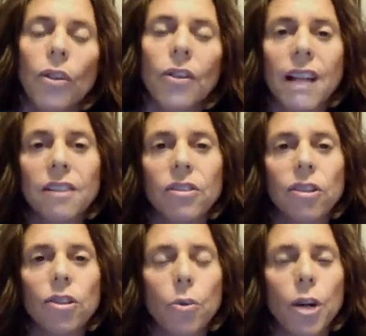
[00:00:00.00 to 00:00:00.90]
That's a
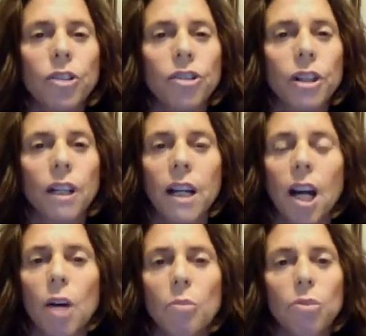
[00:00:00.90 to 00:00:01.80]
situation that
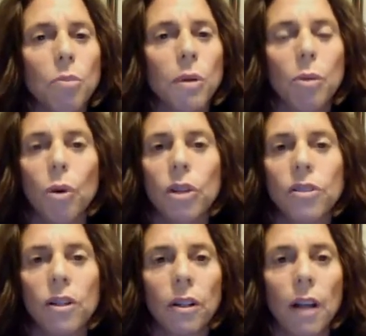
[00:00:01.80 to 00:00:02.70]
comes maybe
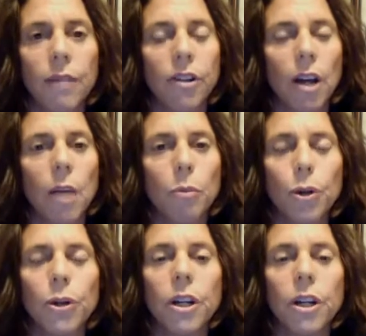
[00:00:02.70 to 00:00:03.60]
once in a lifetime
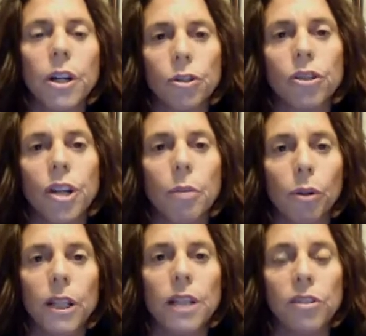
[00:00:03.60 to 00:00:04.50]
where you can understand
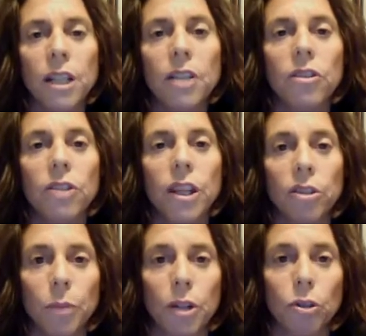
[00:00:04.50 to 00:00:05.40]
police need to
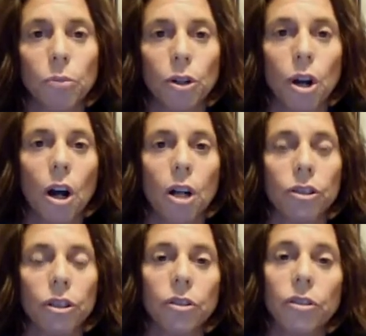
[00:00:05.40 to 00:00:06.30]
take special
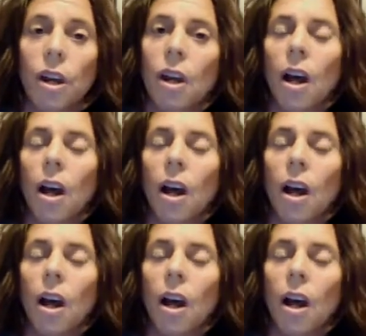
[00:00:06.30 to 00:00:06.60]
precautions.